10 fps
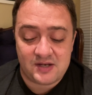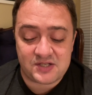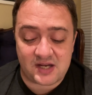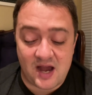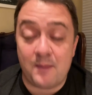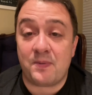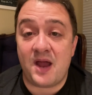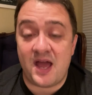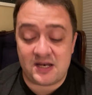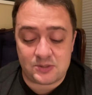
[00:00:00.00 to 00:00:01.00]
to
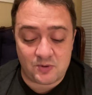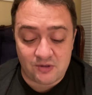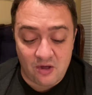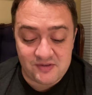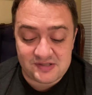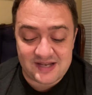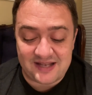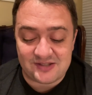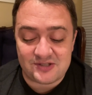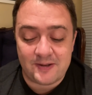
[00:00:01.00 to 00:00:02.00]
comprehend with all the
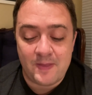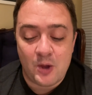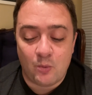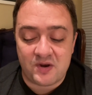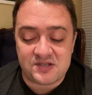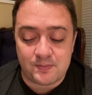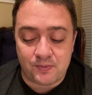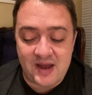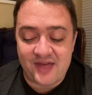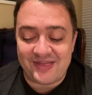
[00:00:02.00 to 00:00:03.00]
saints what is the
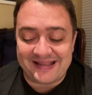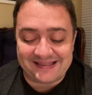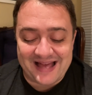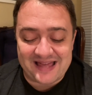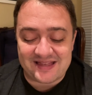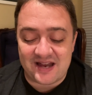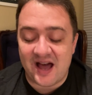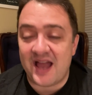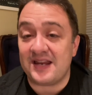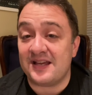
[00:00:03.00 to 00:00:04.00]
breadth and length and
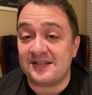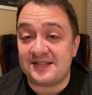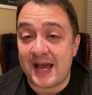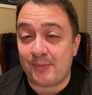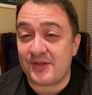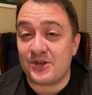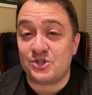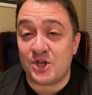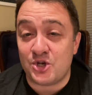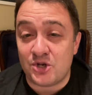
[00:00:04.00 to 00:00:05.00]
height and depth, and
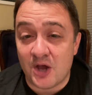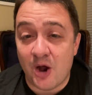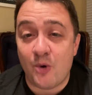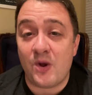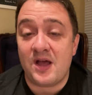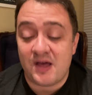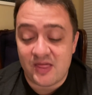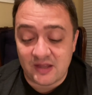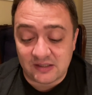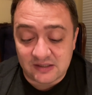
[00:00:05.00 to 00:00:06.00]
to know
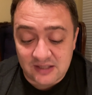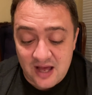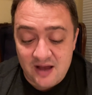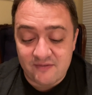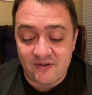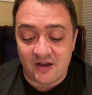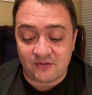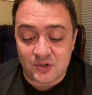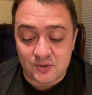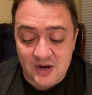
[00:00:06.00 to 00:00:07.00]
the love of
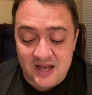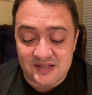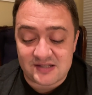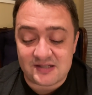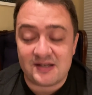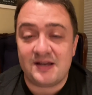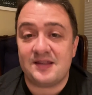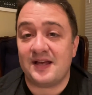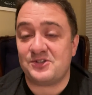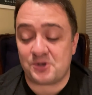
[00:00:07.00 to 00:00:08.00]
Christ
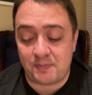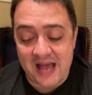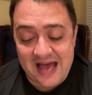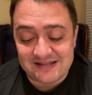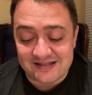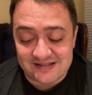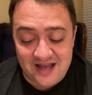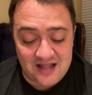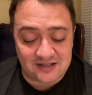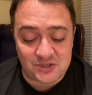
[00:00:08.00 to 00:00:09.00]
that surpasses
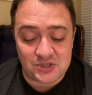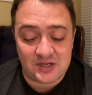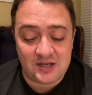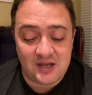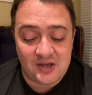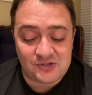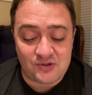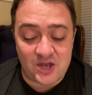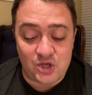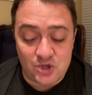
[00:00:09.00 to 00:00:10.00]
knowledge, so
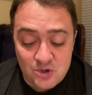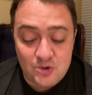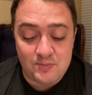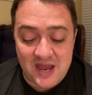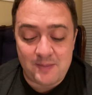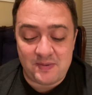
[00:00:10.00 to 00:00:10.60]
that you may